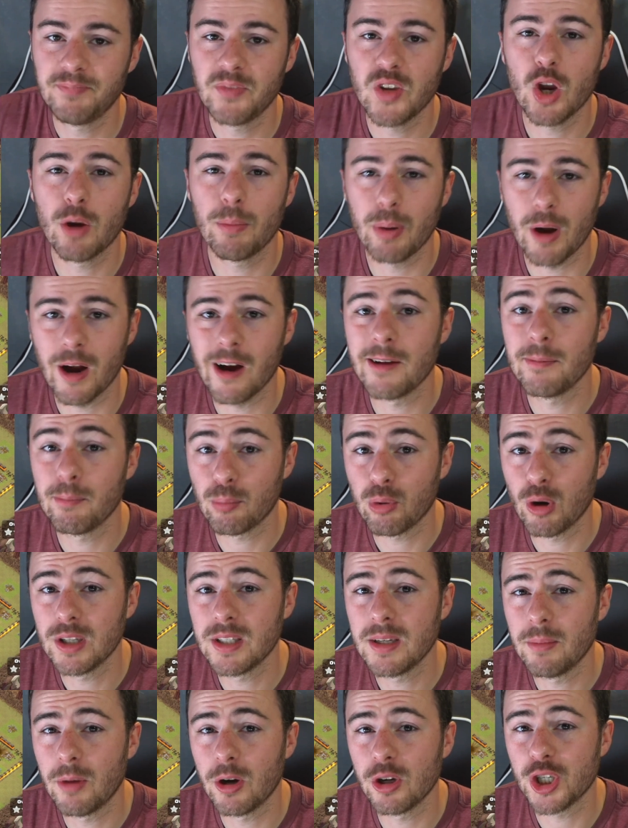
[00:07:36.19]
you're
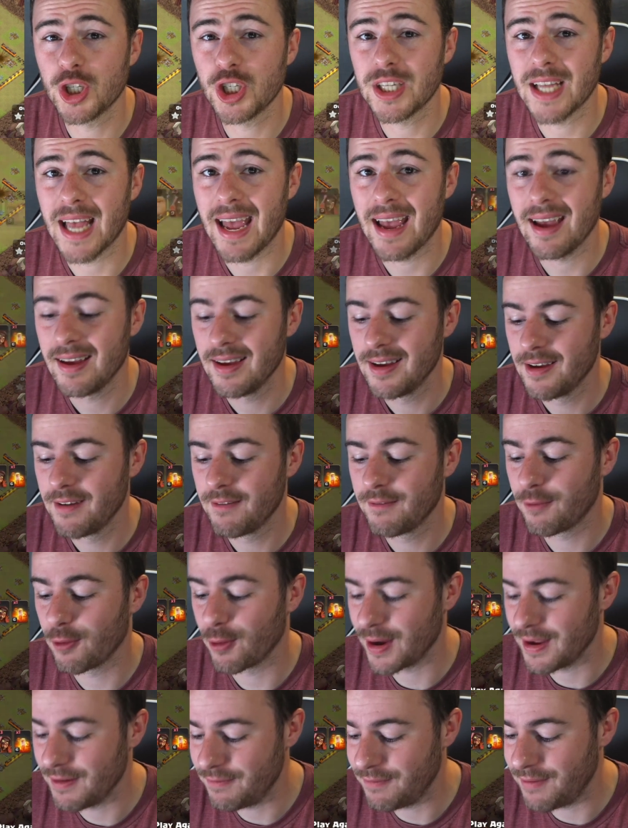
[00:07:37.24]
pretty much set
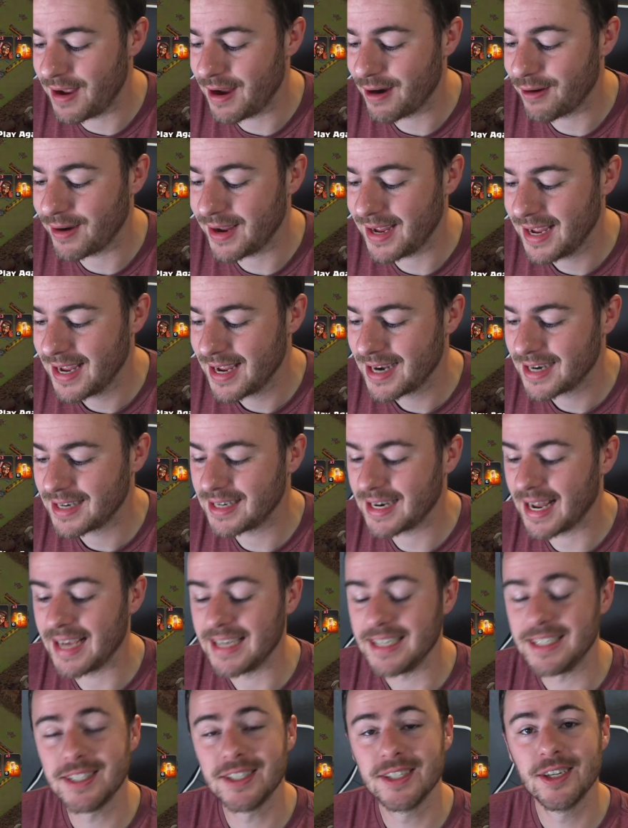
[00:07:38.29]
for a very
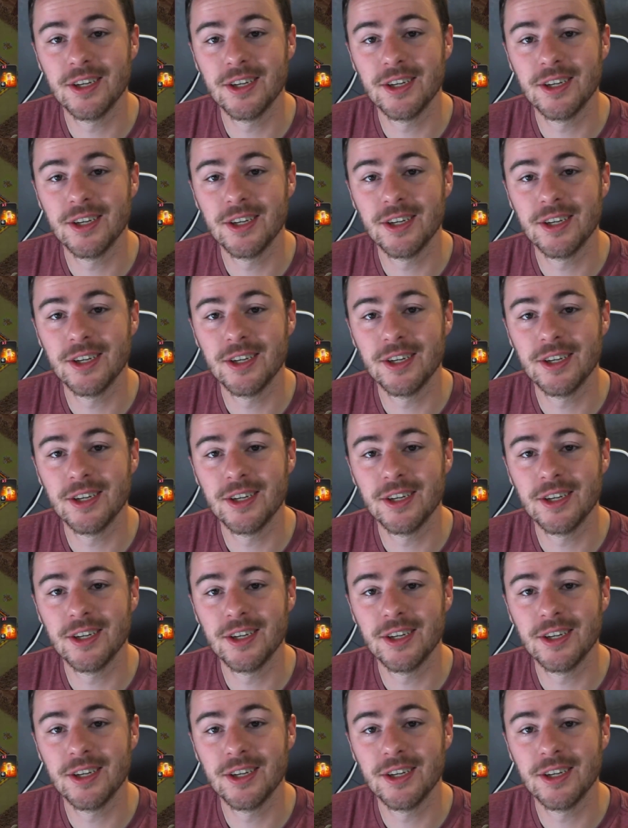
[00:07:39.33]
nice